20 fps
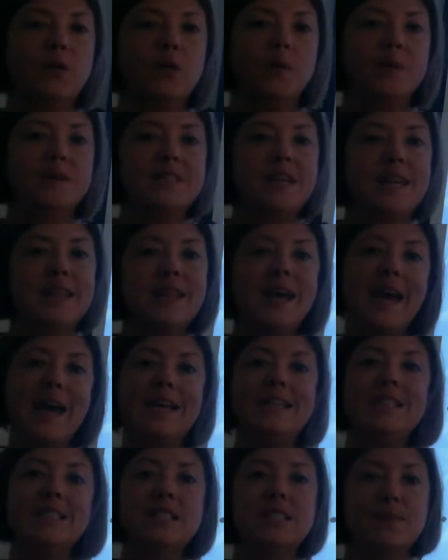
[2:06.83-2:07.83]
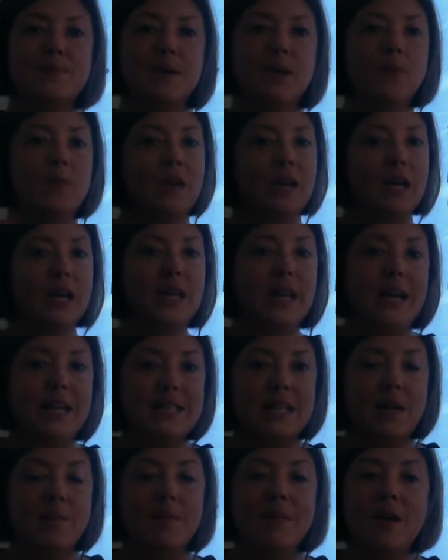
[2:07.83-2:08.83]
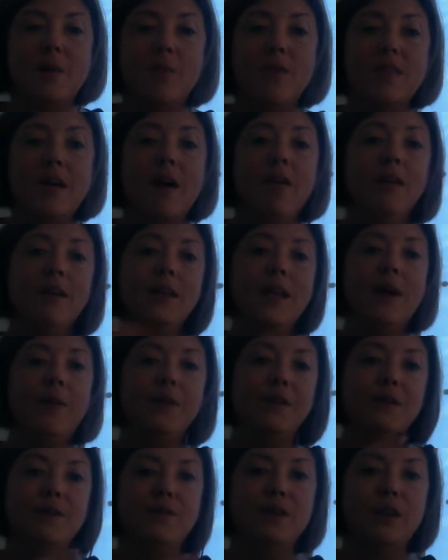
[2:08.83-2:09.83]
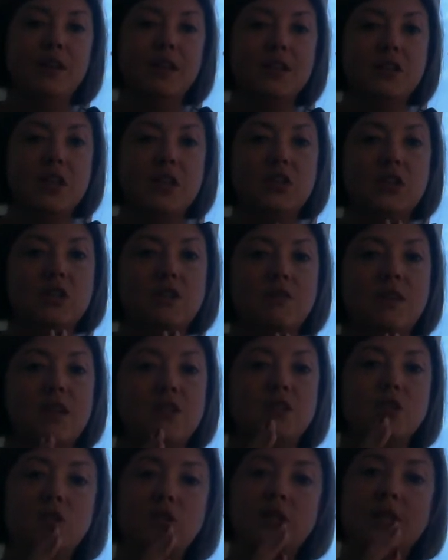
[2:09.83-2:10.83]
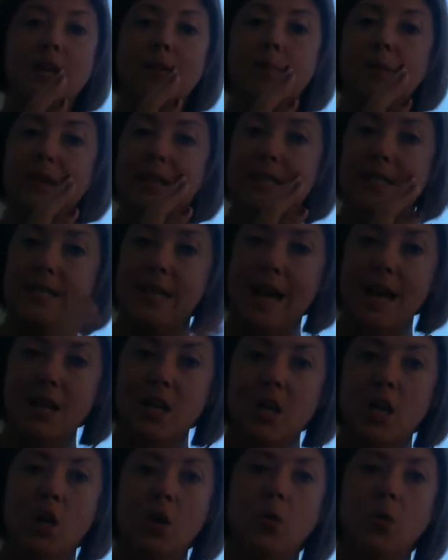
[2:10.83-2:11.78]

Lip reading: where we take the eggs and the sperm, we collect them, and then without allowing the fertilization event to take place yet,